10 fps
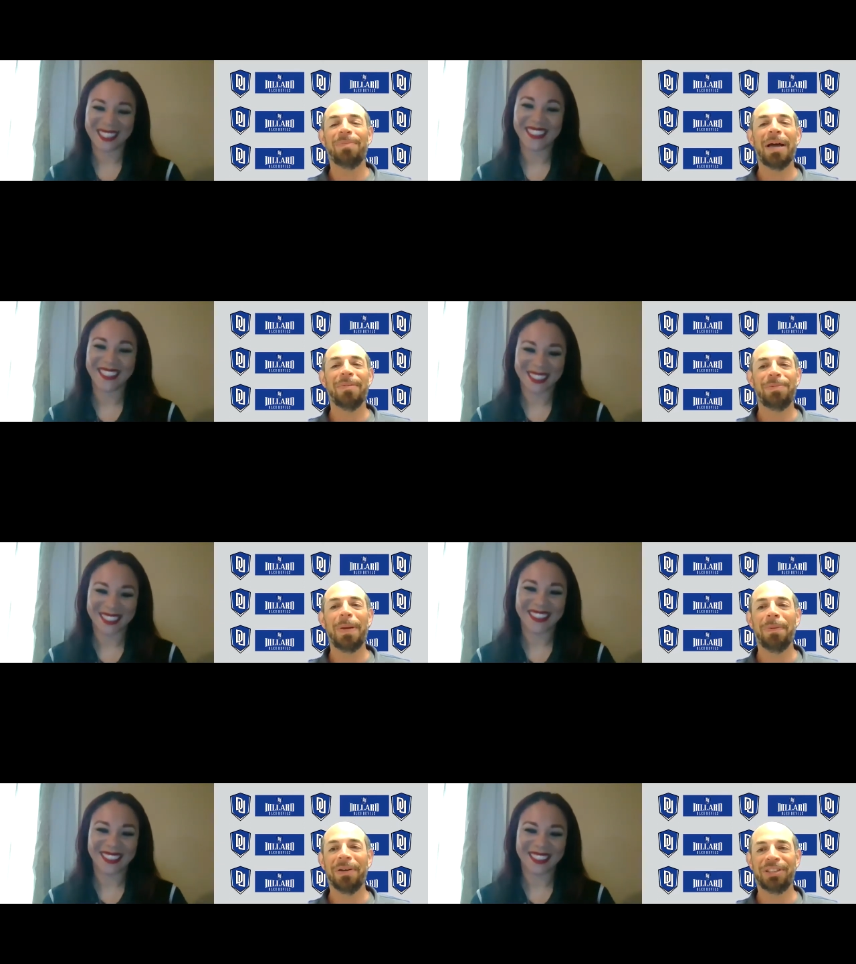
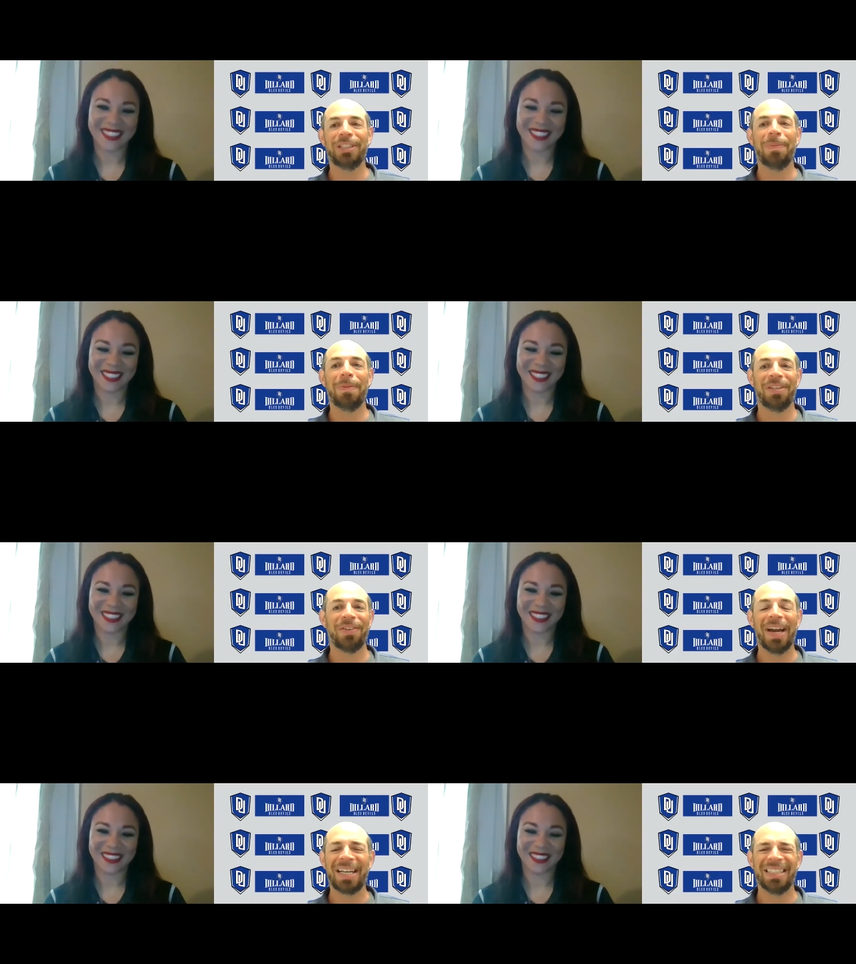Speaker 1: sometimes people slip
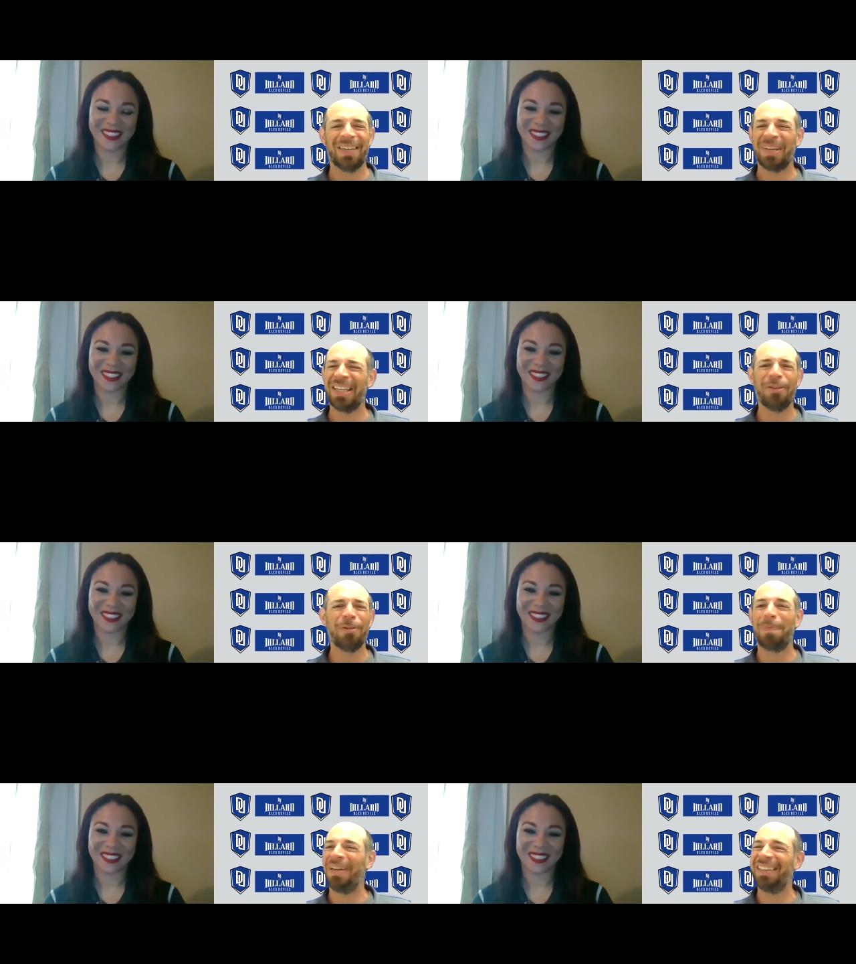into their accent. I'm like,
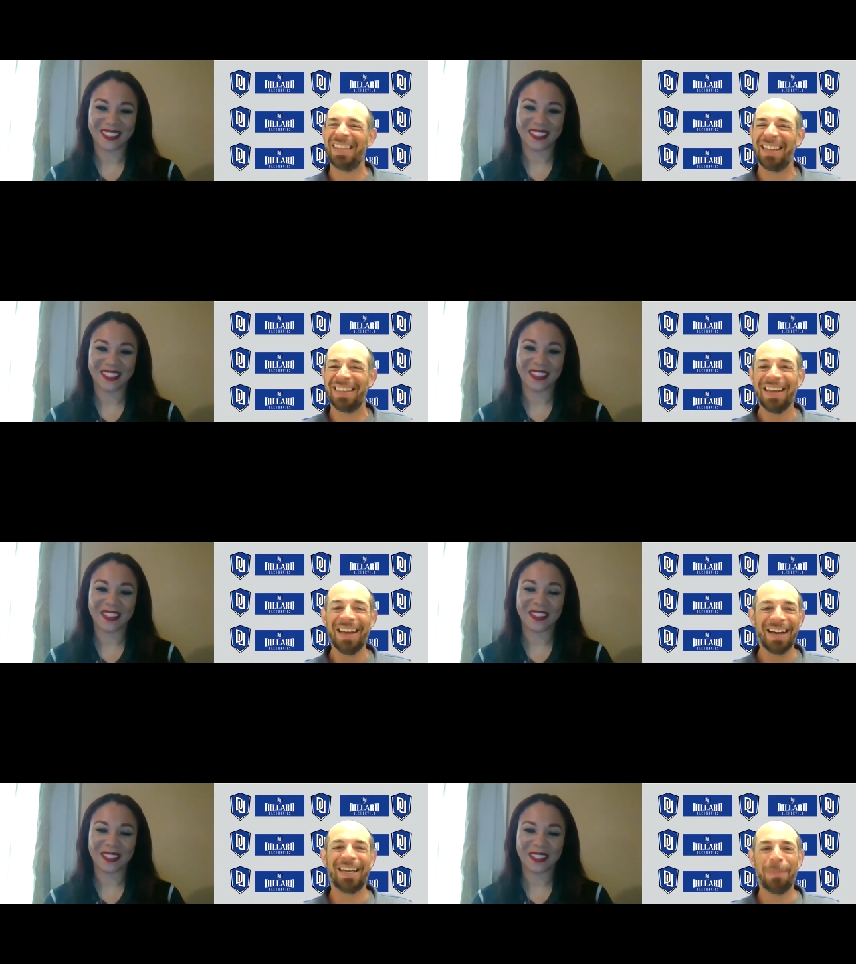can you repeat that
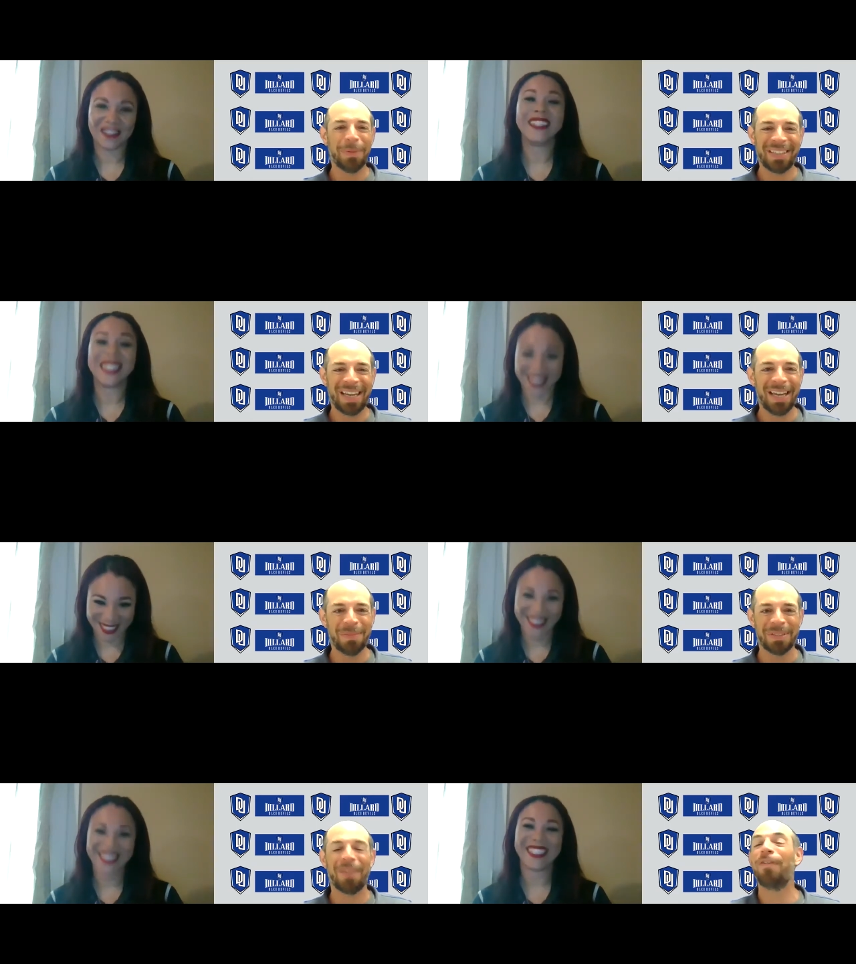a couple
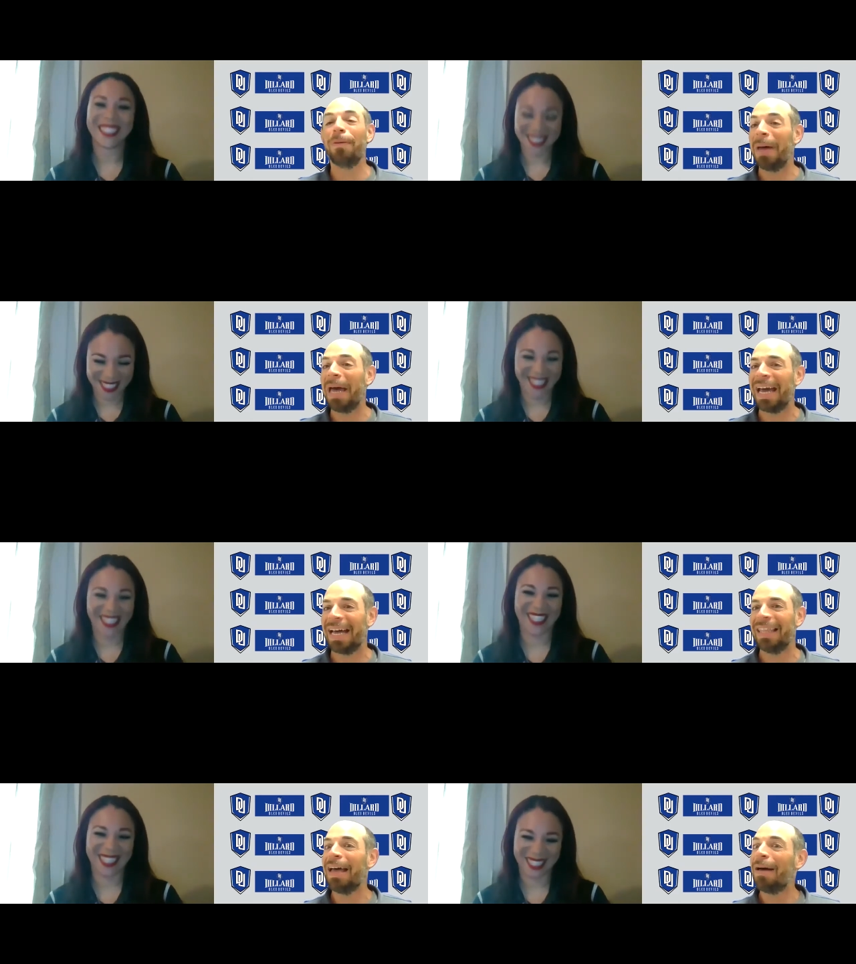times? I feel
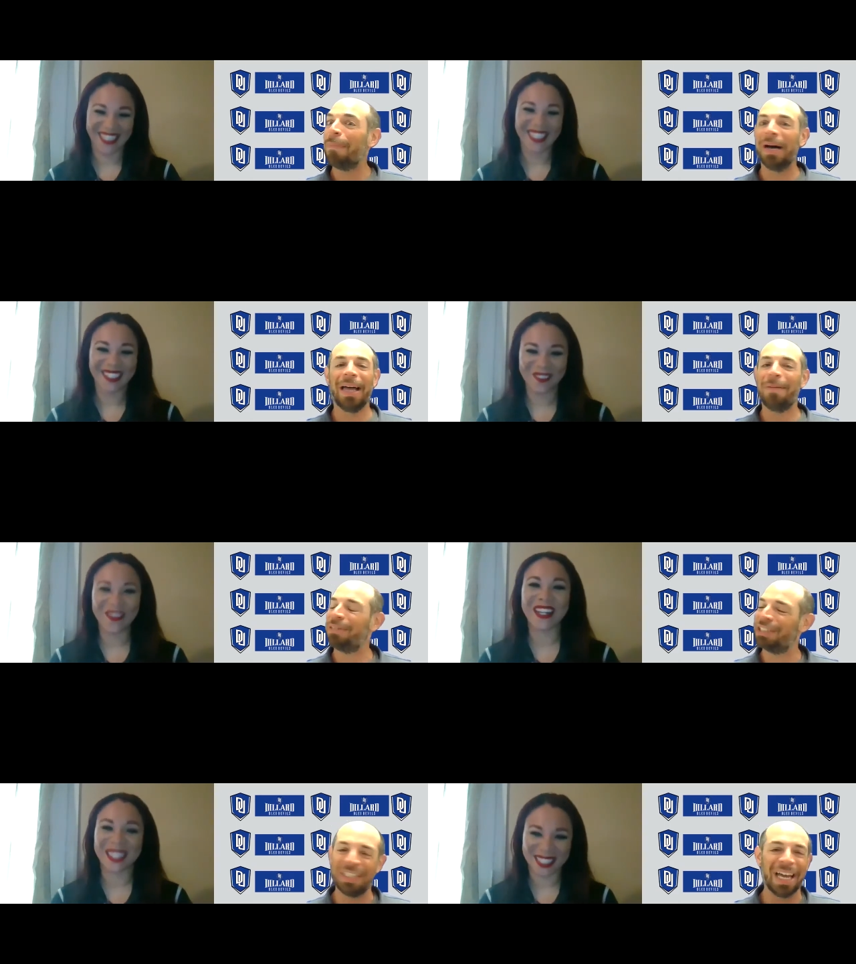bad, but
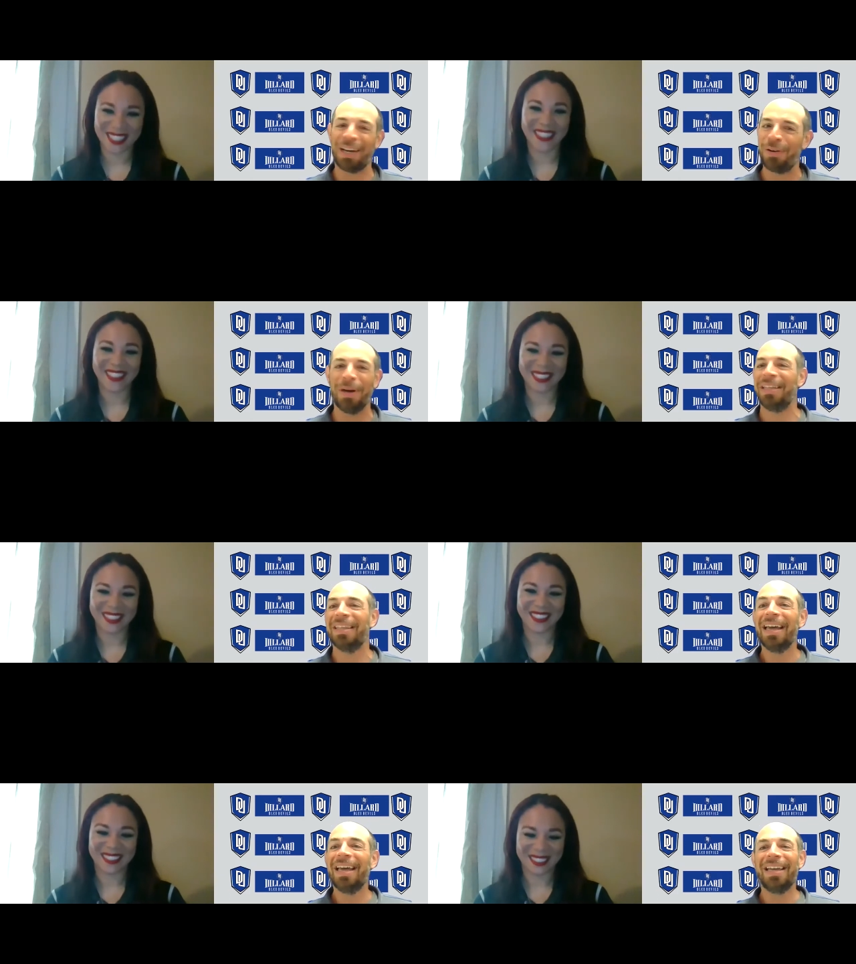right. I'm not
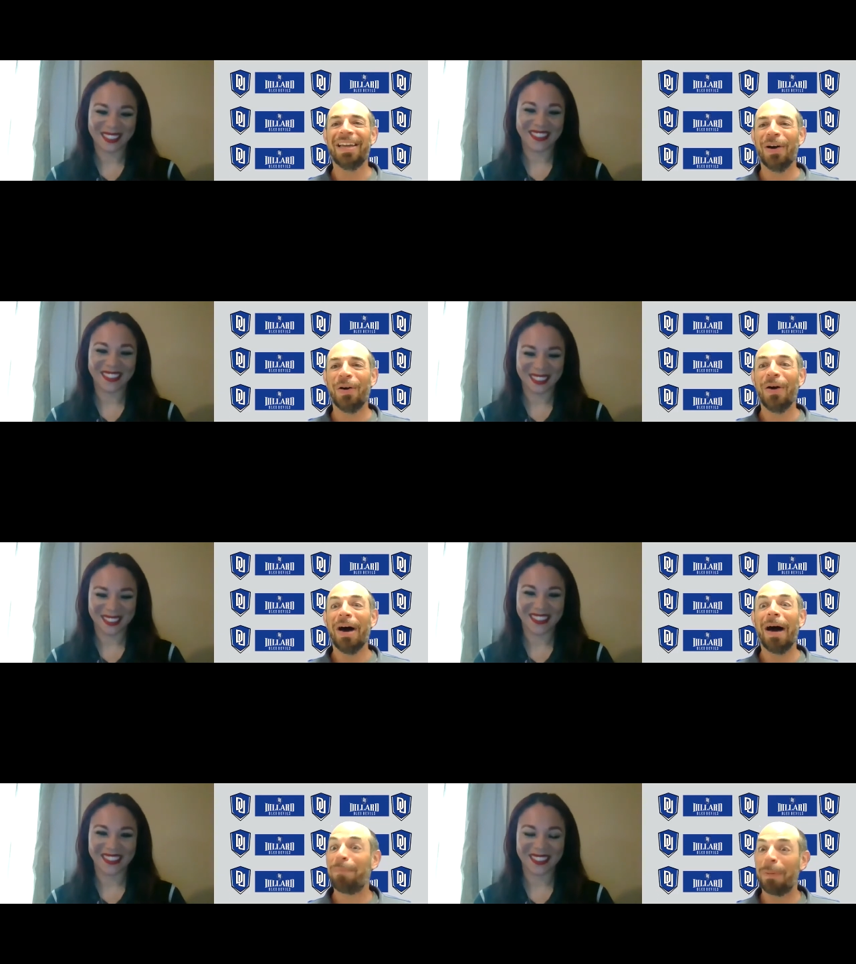quite you
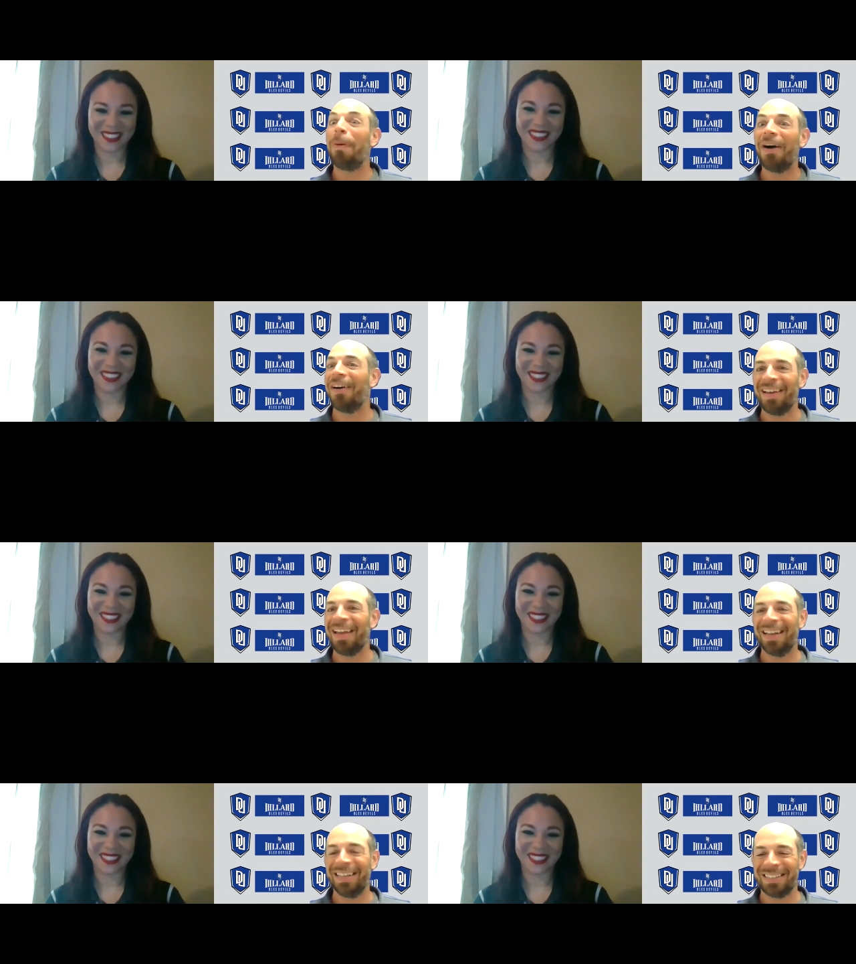know up to
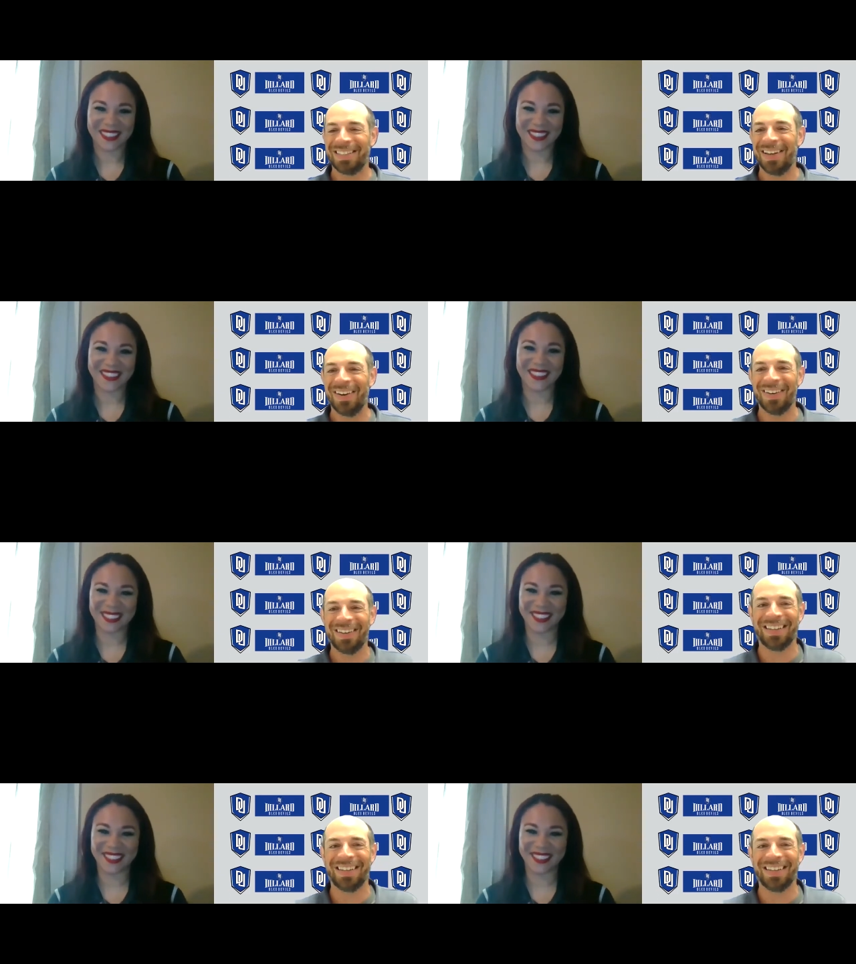par yet. So.